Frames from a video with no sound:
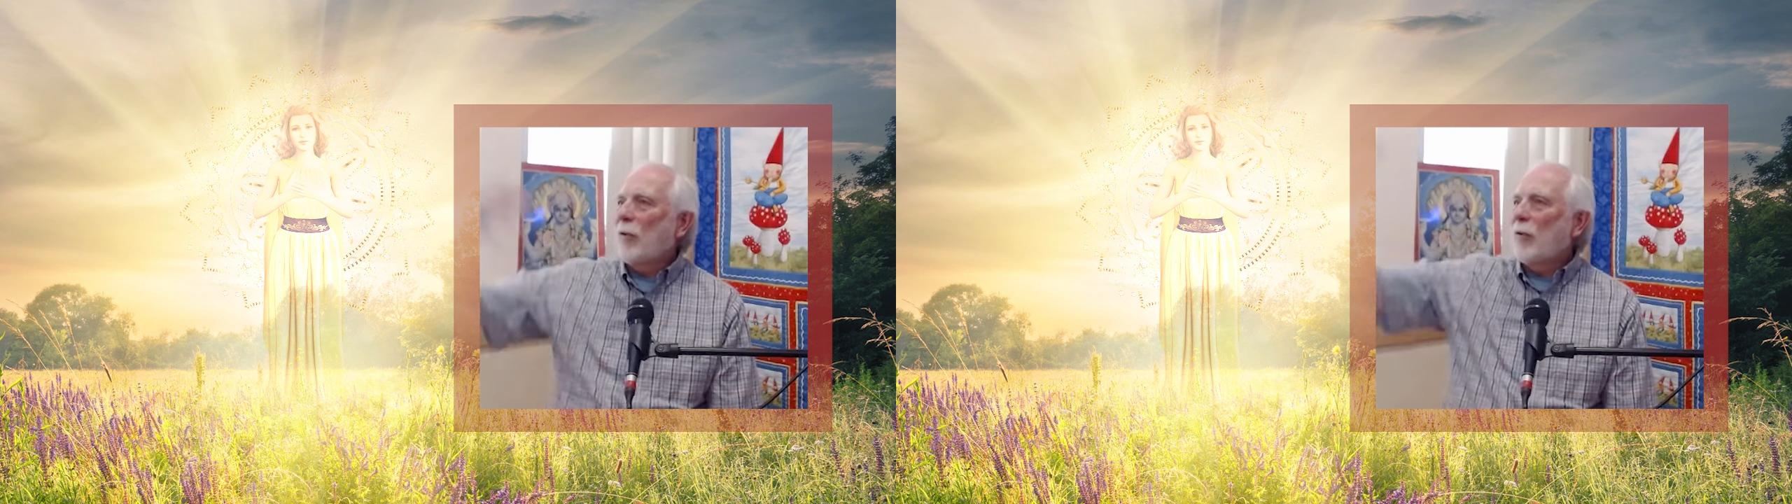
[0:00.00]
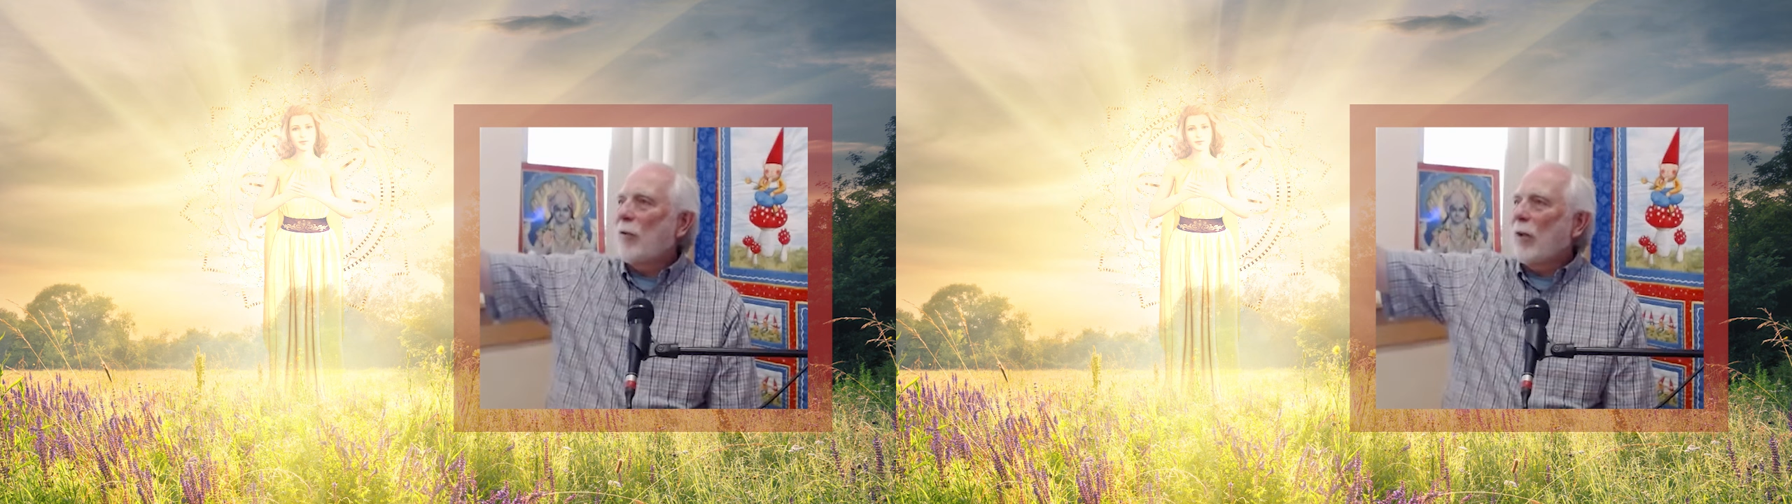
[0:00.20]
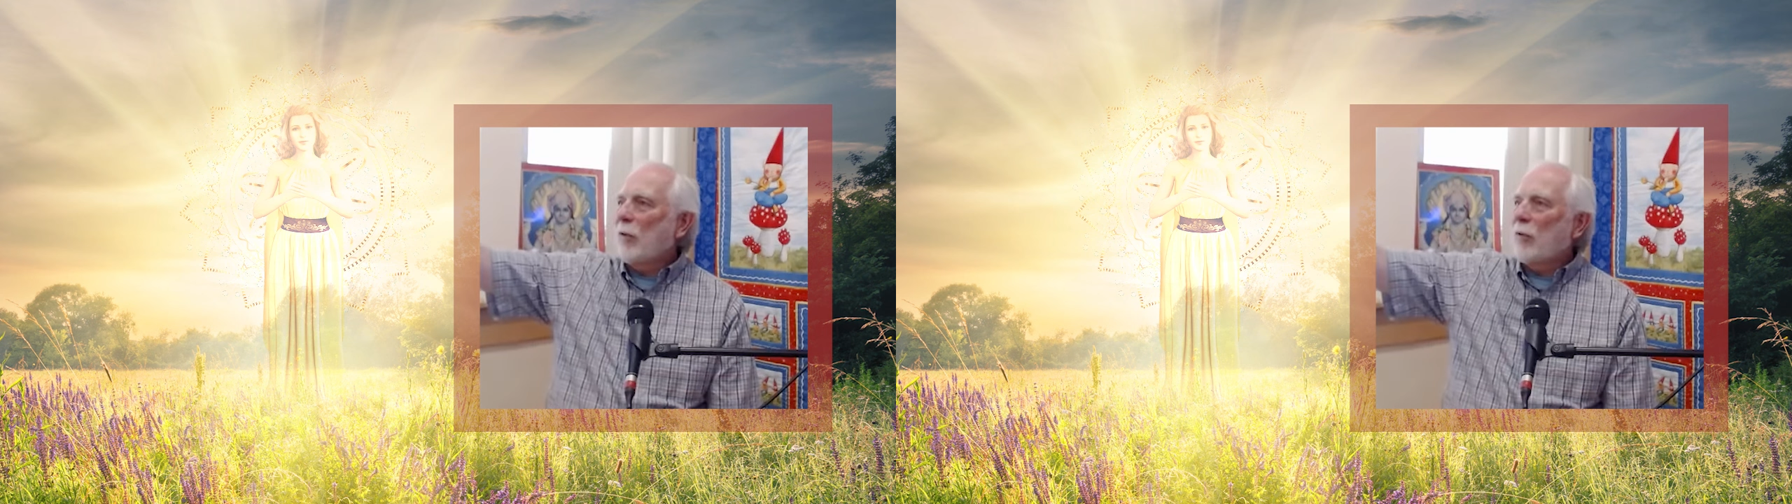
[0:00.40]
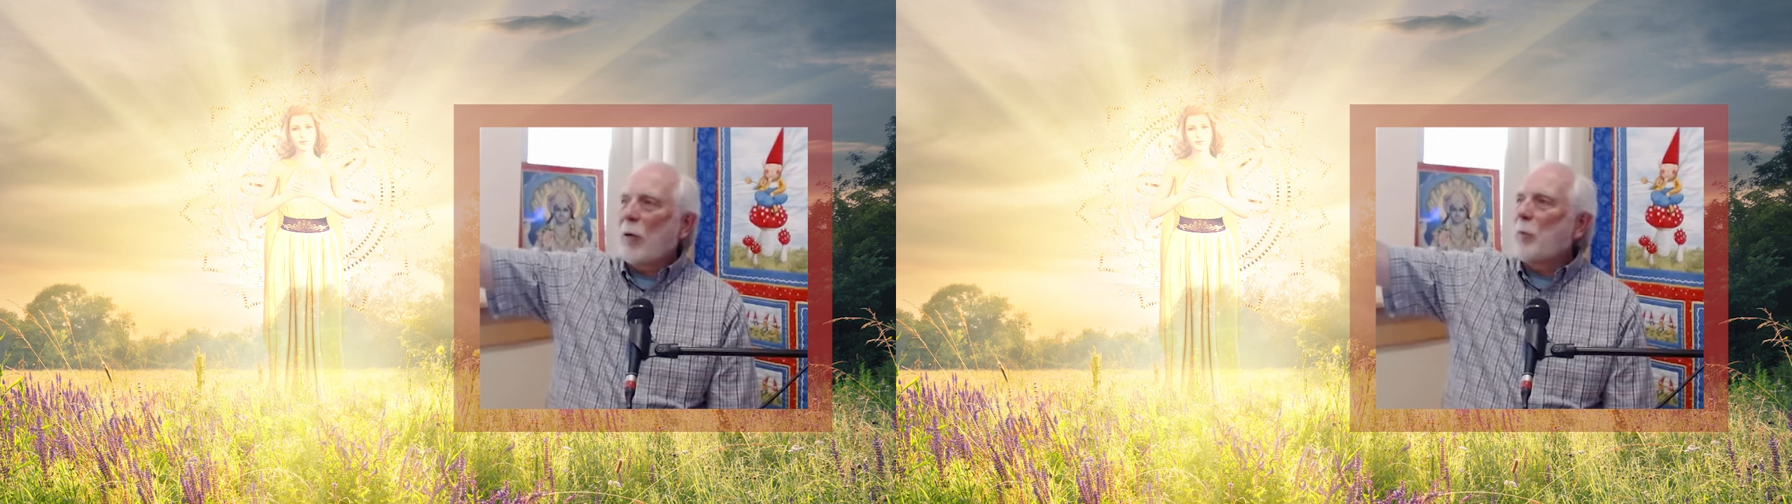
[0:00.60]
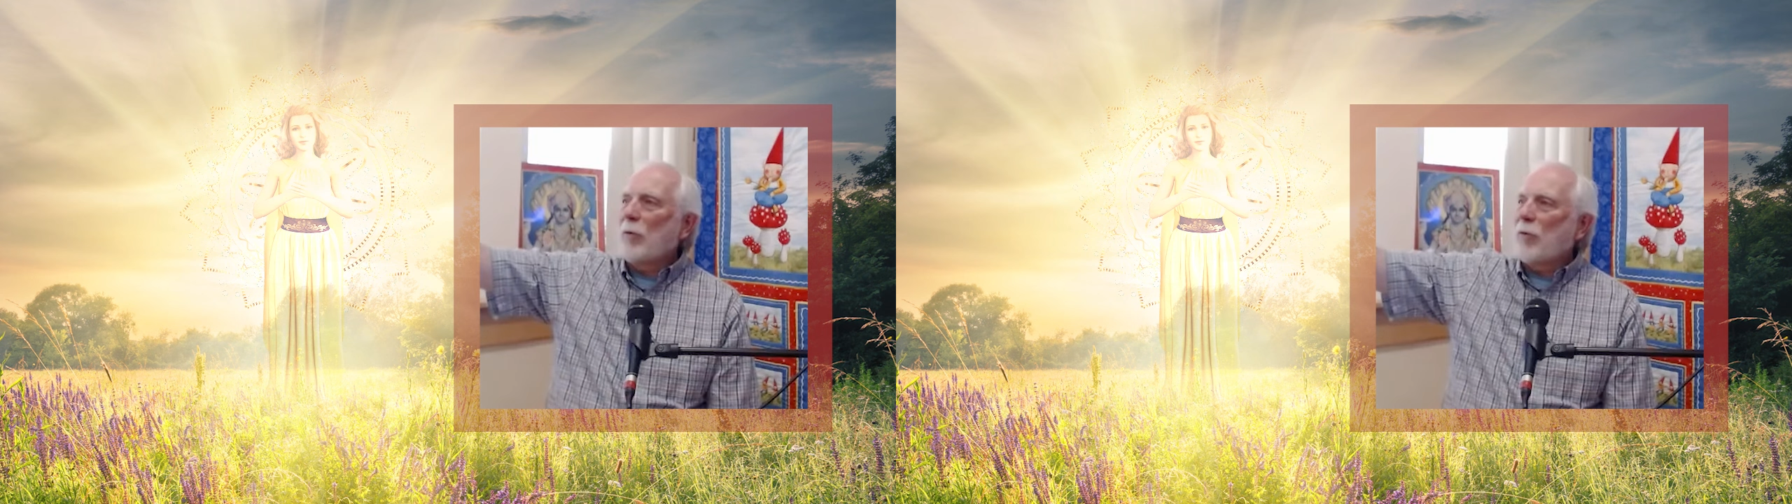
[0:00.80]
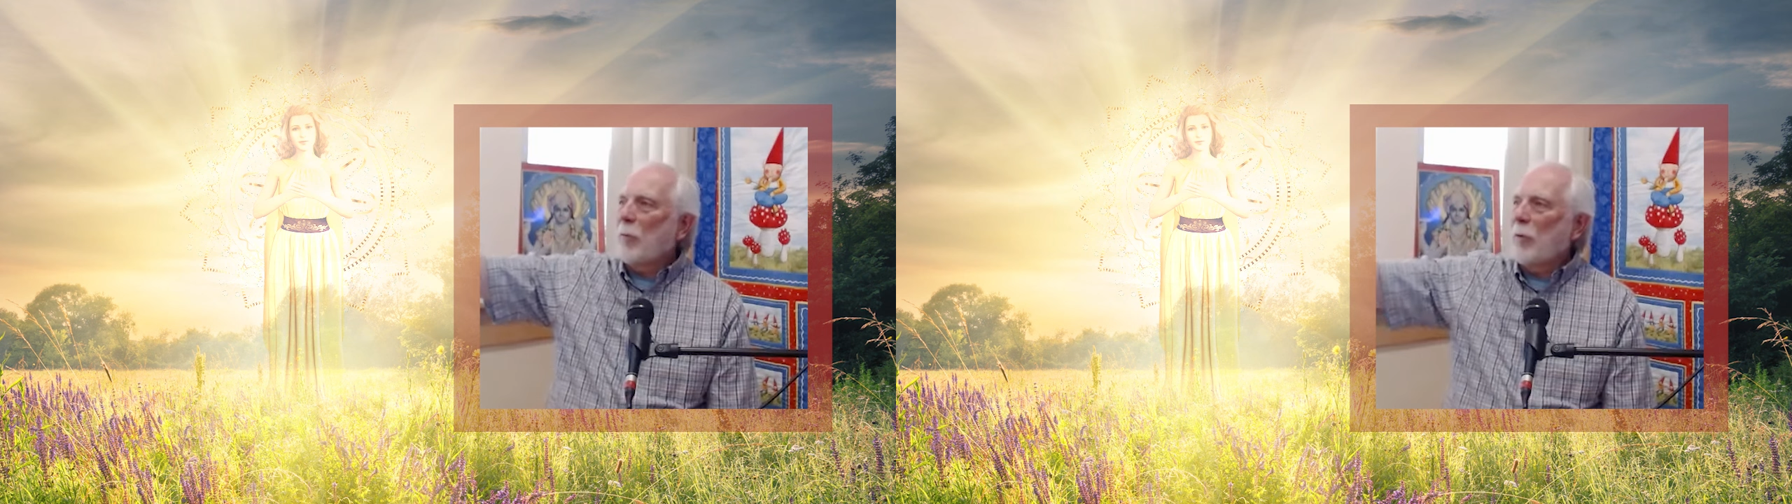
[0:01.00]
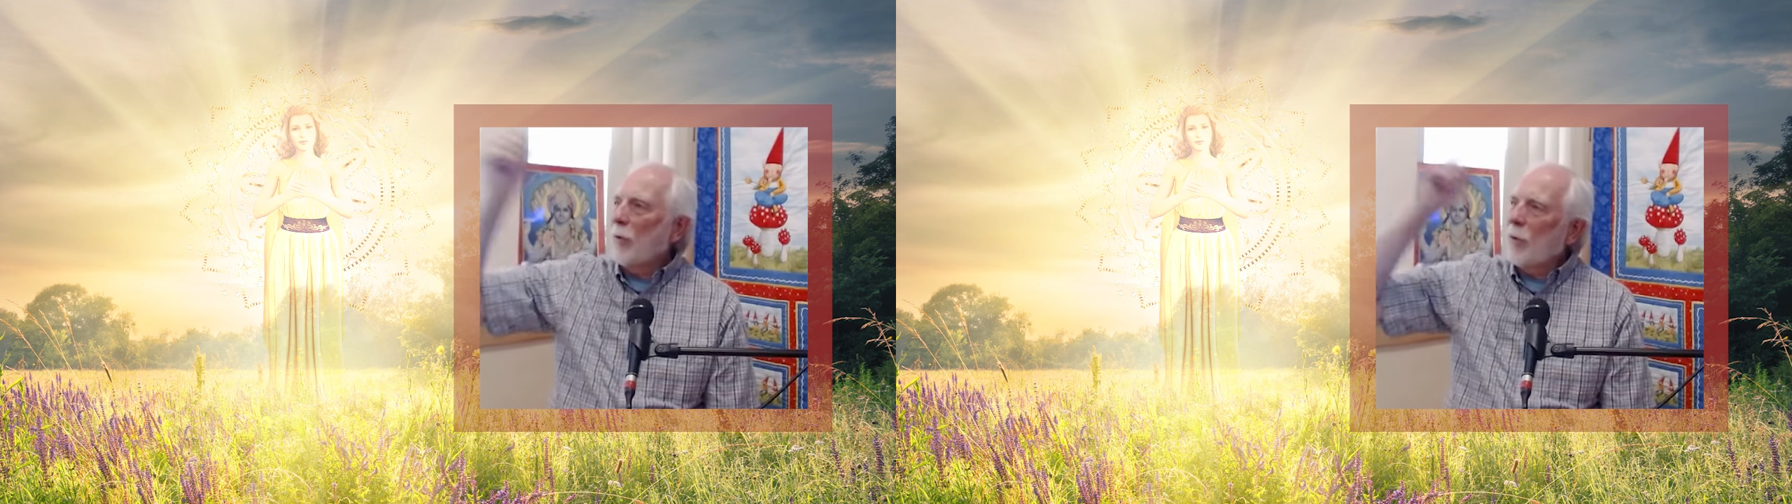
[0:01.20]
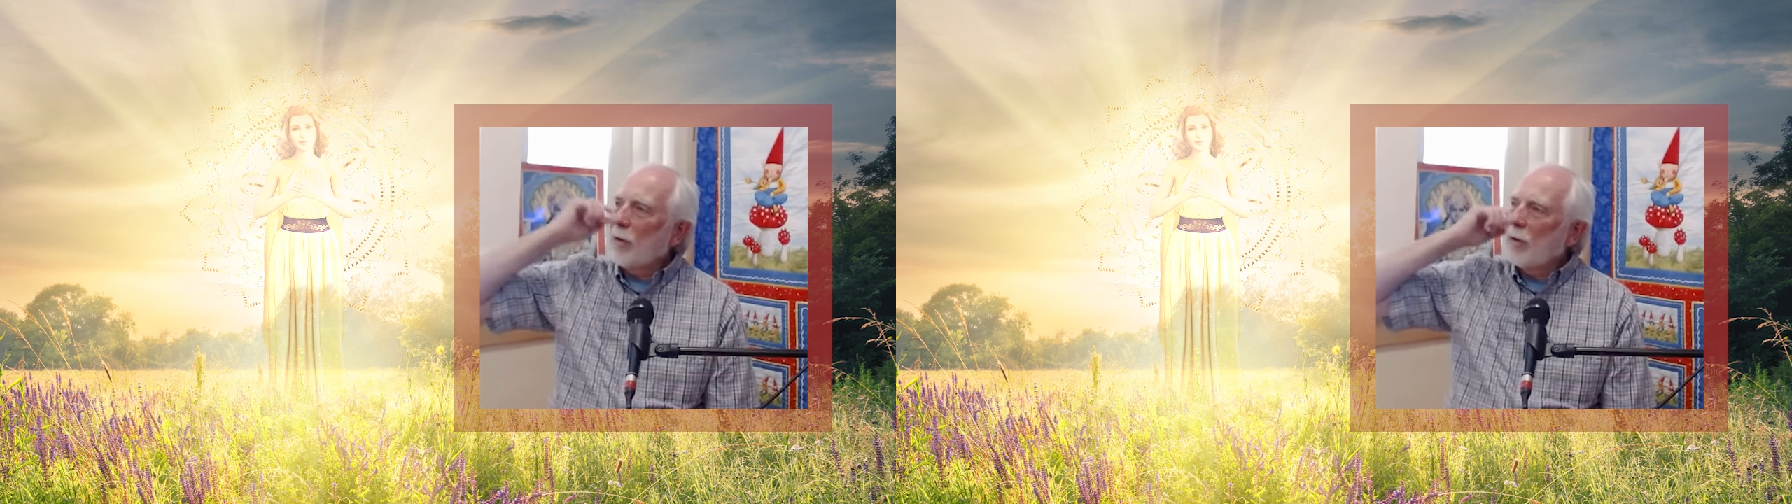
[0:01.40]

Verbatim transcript: it's separate from you.